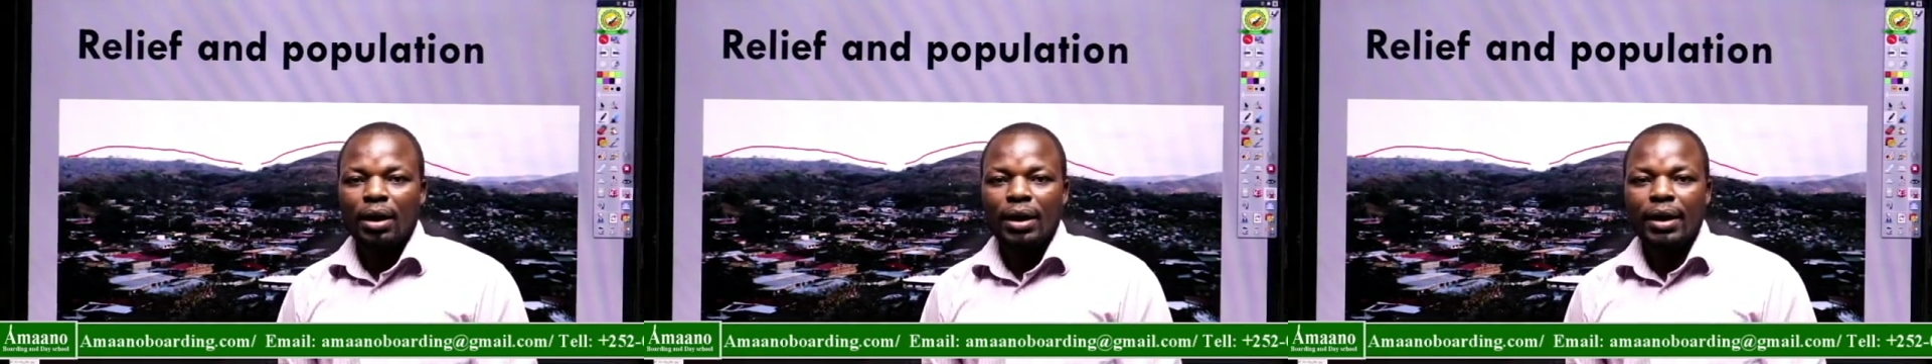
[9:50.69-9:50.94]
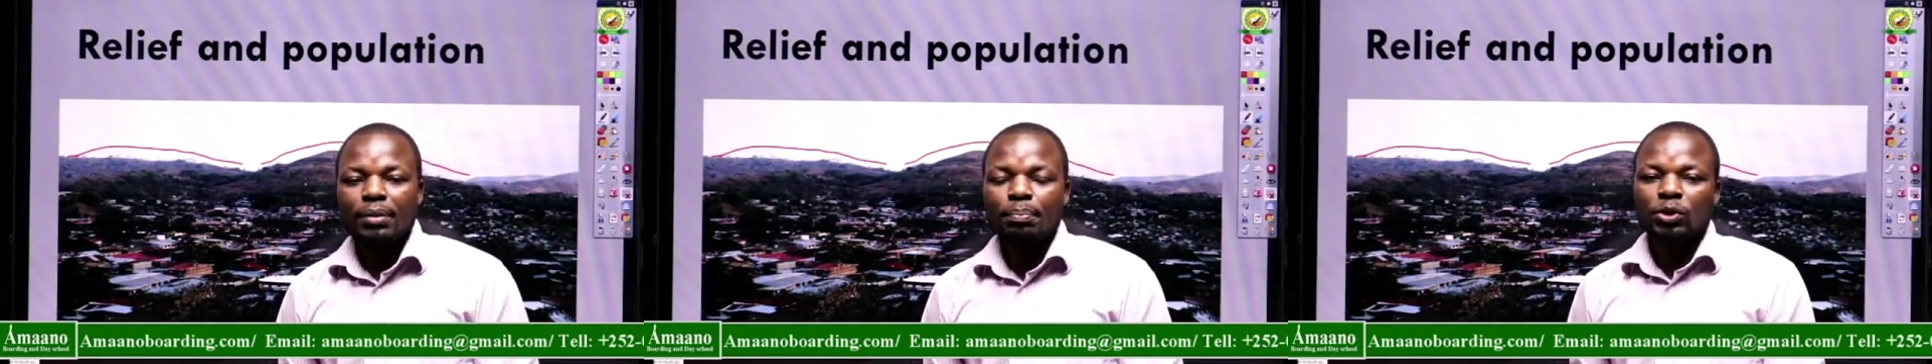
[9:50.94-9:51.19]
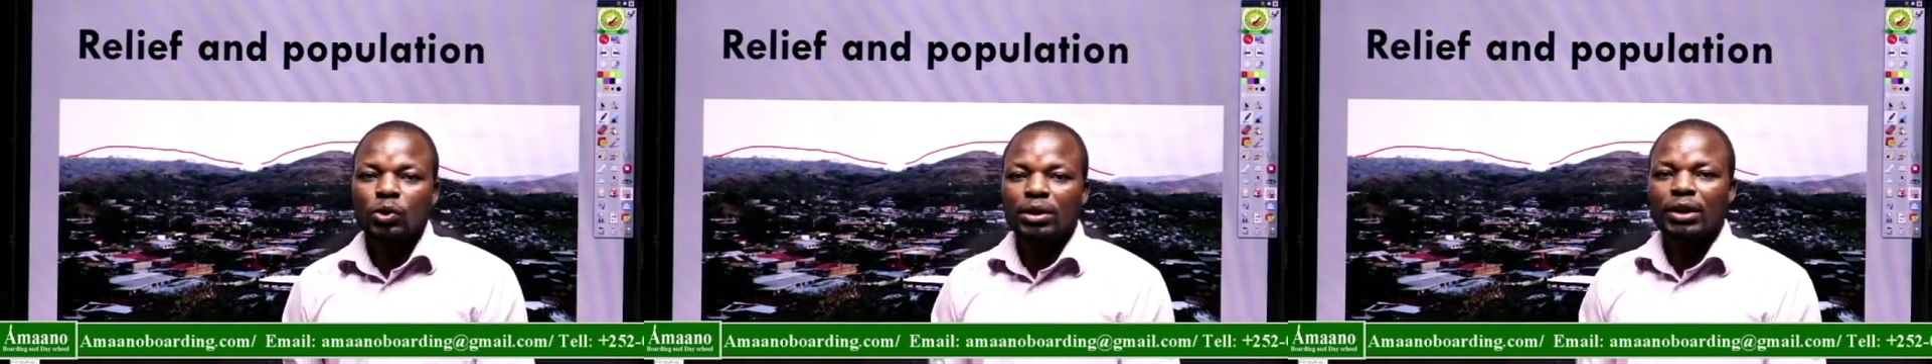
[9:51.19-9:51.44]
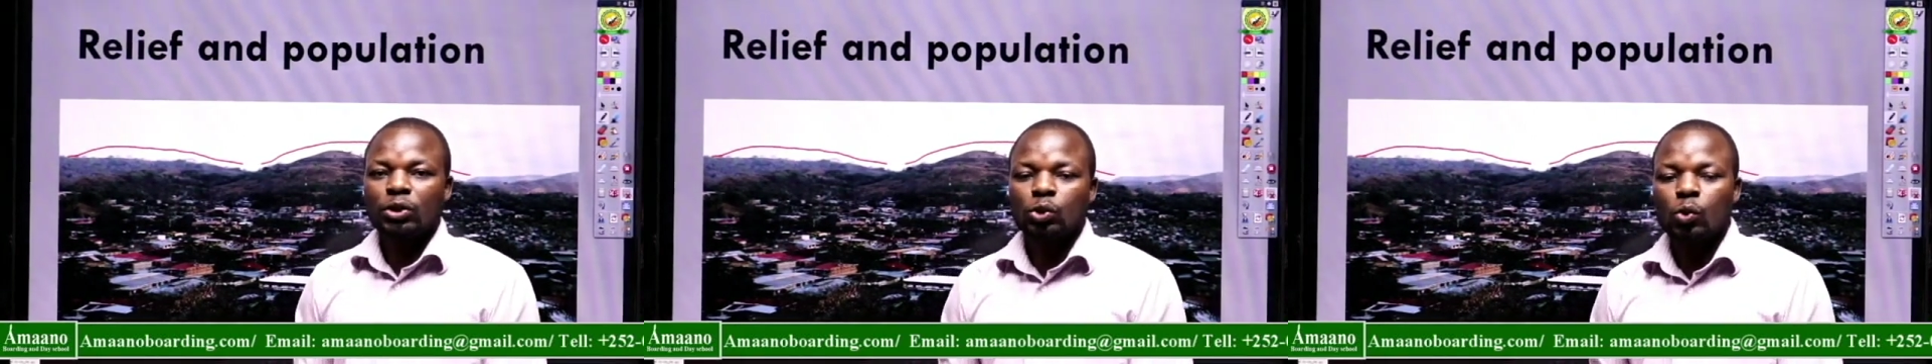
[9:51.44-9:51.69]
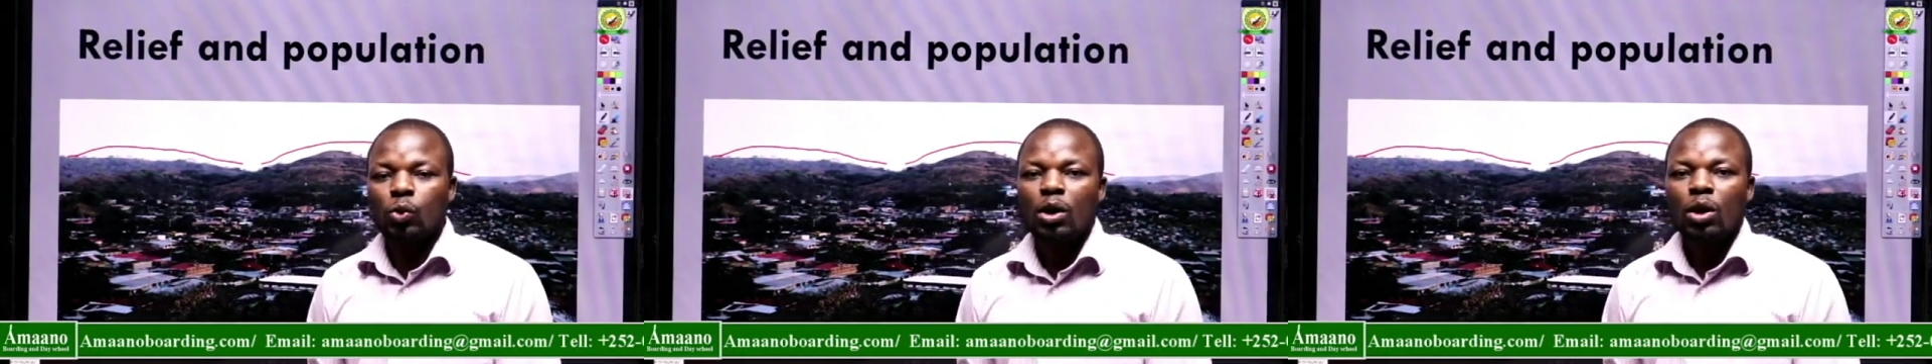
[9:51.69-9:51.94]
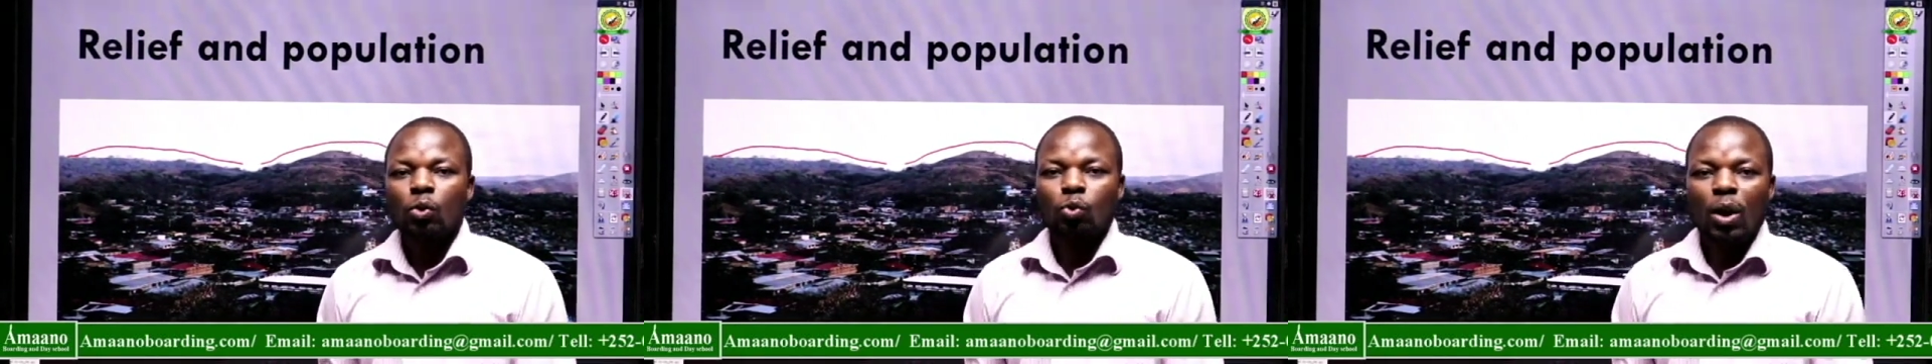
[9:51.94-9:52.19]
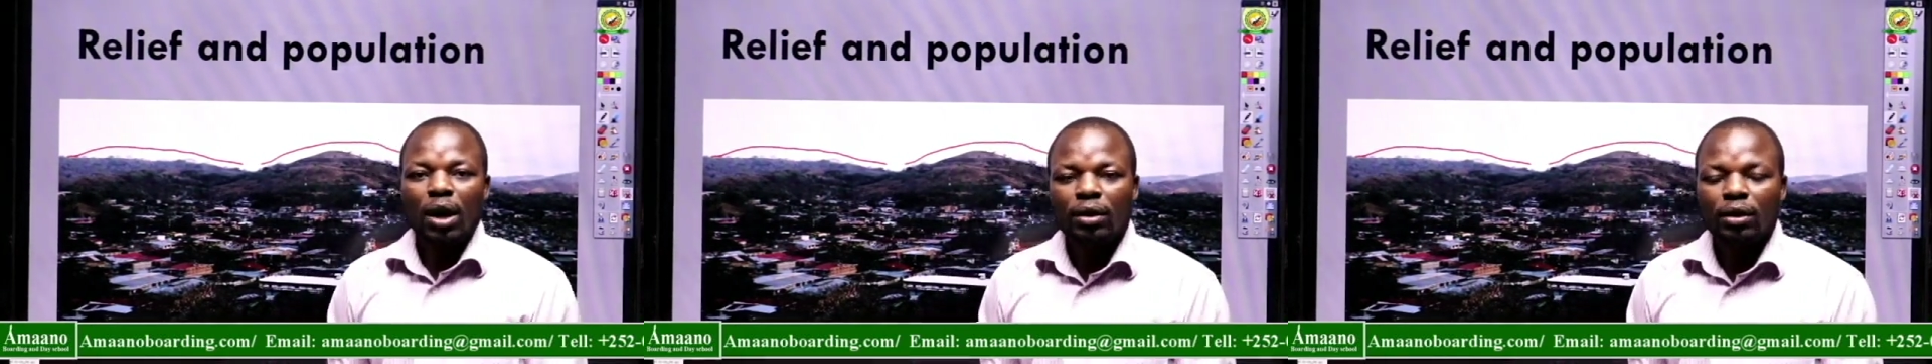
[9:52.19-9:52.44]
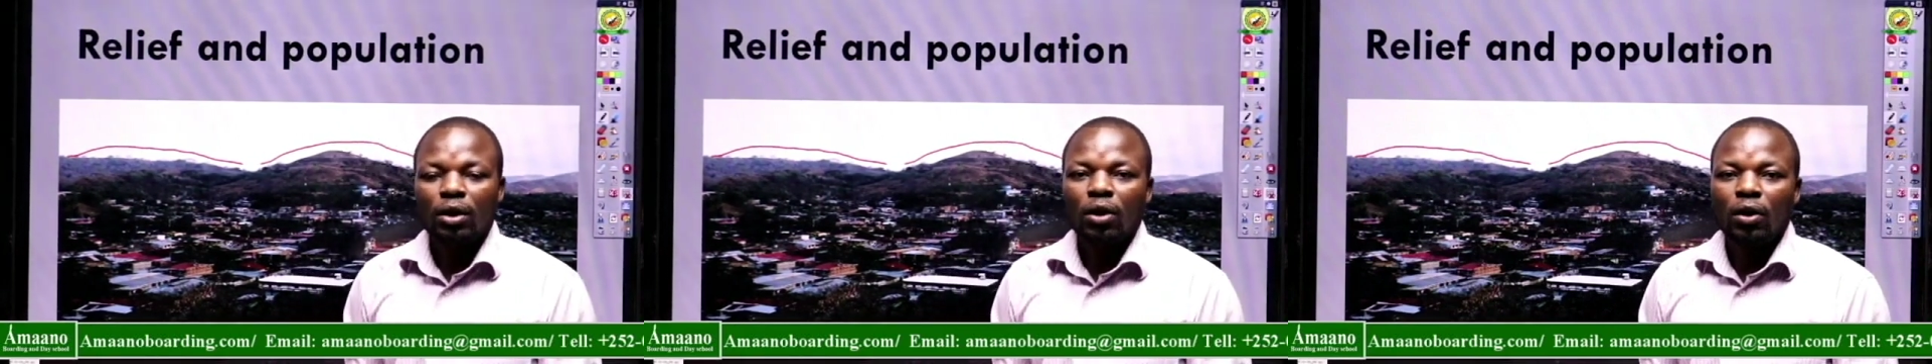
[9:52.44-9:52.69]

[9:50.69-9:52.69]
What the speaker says: And between the two, one